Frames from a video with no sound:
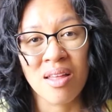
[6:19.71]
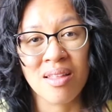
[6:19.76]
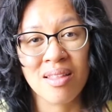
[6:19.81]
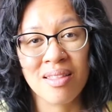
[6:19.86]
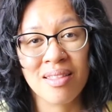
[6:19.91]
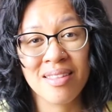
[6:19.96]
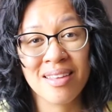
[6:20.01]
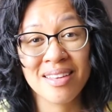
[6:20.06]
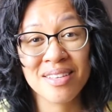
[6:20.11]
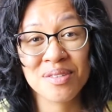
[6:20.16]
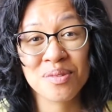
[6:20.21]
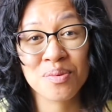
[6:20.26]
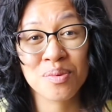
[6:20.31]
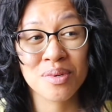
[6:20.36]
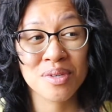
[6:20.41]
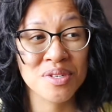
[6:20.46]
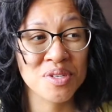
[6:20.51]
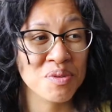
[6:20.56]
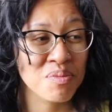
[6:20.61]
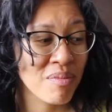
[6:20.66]
This
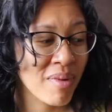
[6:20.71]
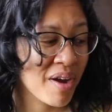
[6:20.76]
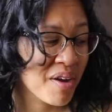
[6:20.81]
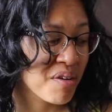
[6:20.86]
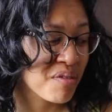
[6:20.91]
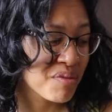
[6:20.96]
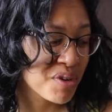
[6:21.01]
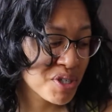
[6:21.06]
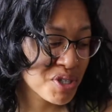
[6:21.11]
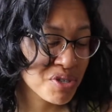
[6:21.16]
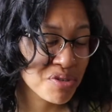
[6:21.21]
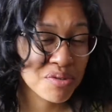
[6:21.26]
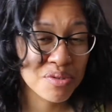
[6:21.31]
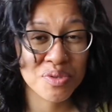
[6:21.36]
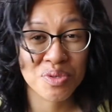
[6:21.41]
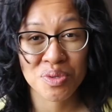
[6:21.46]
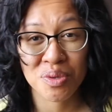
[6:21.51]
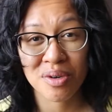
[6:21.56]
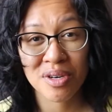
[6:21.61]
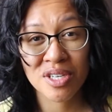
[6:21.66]
was my original
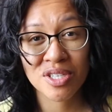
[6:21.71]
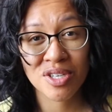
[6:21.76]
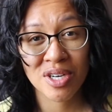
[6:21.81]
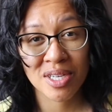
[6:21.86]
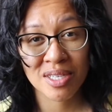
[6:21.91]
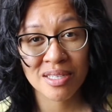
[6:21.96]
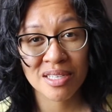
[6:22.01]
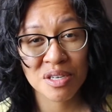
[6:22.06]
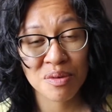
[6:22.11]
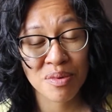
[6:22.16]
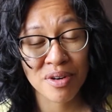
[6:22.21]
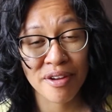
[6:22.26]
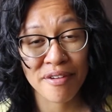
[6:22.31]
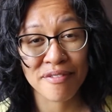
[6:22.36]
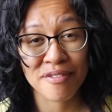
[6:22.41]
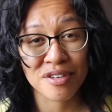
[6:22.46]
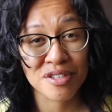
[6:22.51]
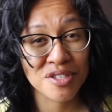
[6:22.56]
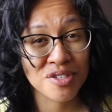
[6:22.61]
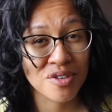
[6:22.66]
storage idea when I
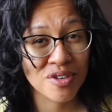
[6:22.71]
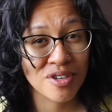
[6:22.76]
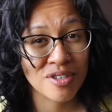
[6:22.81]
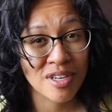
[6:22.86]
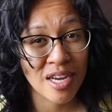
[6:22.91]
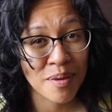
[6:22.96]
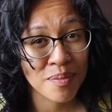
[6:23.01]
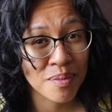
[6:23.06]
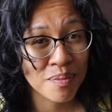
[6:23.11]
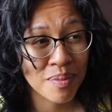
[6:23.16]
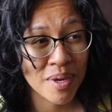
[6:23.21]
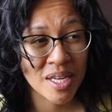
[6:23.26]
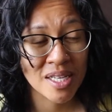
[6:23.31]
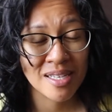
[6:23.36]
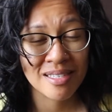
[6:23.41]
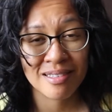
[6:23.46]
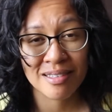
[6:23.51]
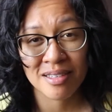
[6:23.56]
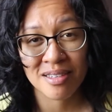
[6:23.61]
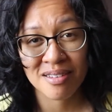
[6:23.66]
first started diamond
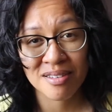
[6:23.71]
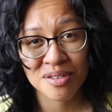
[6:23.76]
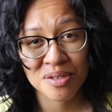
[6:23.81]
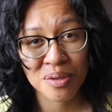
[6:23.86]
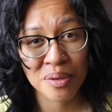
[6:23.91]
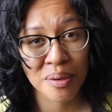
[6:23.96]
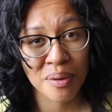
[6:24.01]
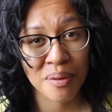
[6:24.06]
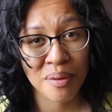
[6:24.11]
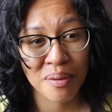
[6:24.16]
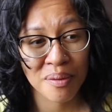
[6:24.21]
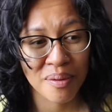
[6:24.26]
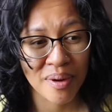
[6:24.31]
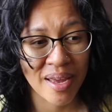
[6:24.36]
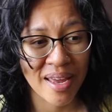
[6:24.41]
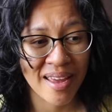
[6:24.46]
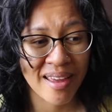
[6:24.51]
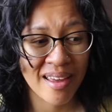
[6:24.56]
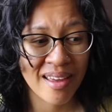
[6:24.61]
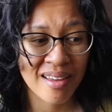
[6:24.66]
painting years ago
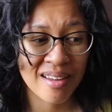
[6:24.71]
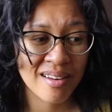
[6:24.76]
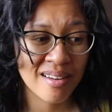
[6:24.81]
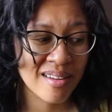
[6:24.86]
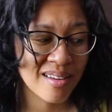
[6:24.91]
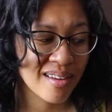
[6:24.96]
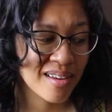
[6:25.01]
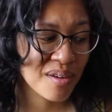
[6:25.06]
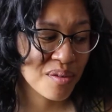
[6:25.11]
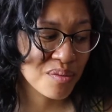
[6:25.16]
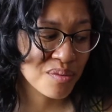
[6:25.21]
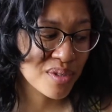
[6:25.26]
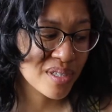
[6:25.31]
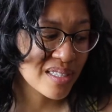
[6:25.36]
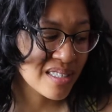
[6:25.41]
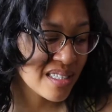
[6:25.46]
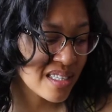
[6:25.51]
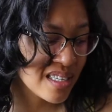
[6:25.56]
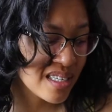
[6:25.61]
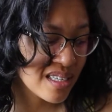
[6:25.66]
and it
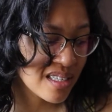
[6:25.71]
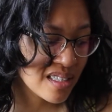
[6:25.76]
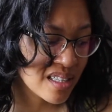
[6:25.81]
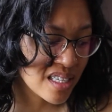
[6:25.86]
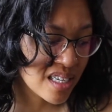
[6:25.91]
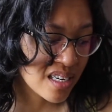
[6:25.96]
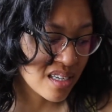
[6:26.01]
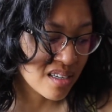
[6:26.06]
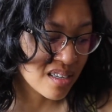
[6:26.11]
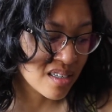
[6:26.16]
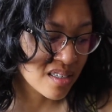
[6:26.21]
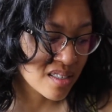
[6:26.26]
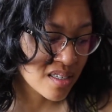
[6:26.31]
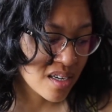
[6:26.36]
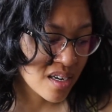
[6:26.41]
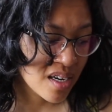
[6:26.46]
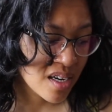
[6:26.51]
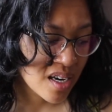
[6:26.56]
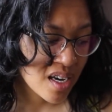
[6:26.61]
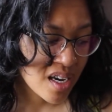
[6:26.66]
really like
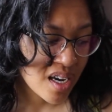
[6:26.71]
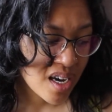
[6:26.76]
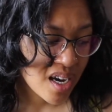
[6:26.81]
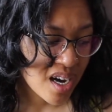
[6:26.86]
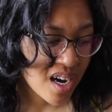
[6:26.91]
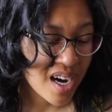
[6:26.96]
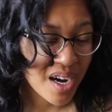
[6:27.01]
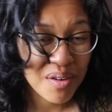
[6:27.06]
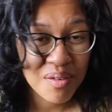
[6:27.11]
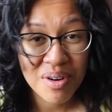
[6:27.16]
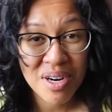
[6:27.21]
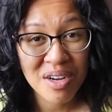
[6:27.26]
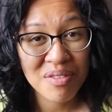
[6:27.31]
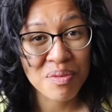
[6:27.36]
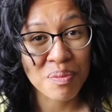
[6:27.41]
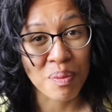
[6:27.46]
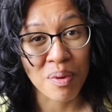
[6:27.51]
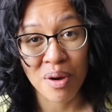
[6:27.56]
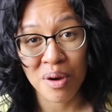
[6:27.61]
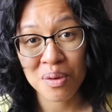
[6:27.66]
I don't have
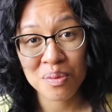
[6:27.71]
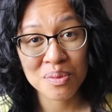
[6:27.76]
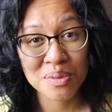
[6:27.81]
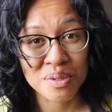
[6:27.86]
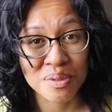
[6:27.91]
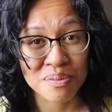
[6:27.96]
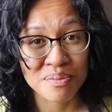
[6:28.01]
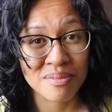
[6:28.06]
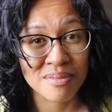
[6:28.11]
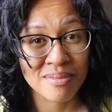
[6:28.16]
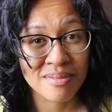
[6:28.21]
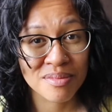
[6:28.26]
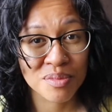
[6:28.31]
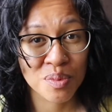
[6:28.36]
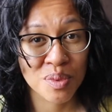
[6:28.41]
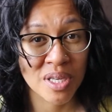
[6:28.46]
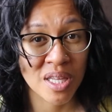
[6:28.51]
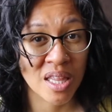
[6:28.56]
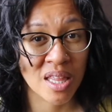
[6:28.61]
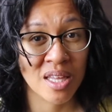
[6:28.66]
a problem
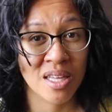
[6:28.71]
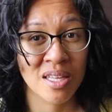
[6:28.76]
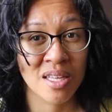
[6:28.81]
with